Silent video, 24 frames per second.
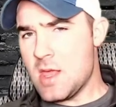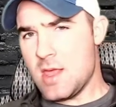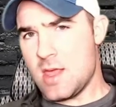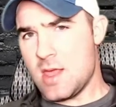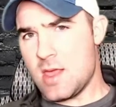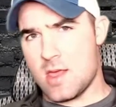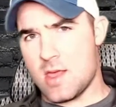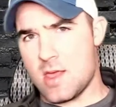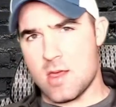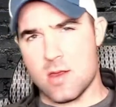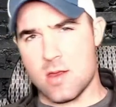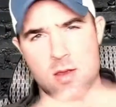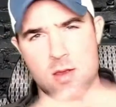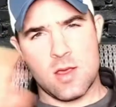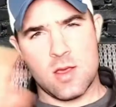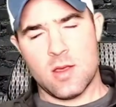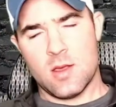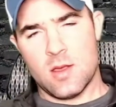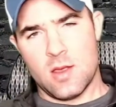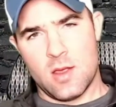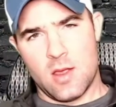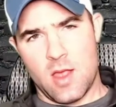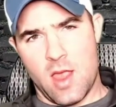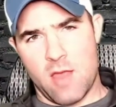in
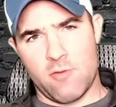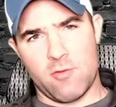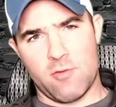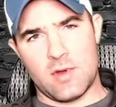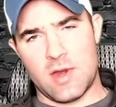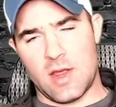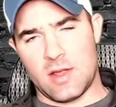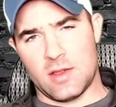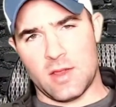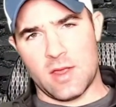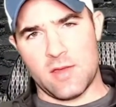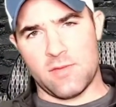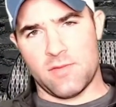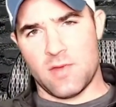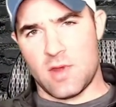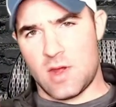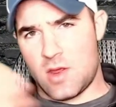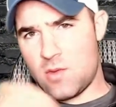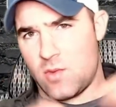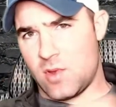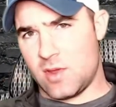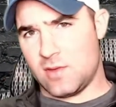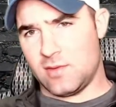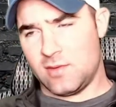everyday life,
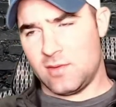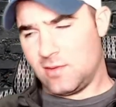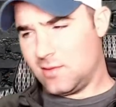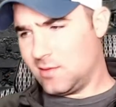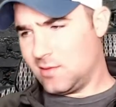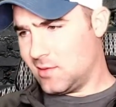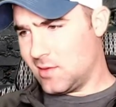anyways.